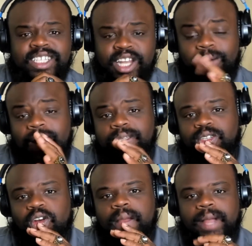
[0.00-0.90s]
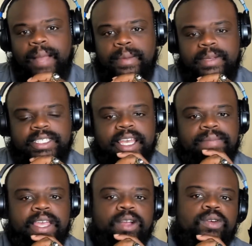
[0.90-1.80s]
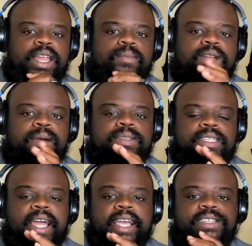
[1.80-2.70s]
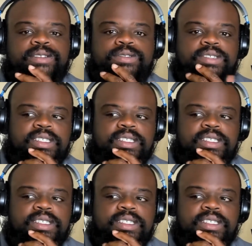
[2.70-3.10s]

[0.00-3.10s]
You know, when I was growing up, I remember the same thing growing up when I was in high school,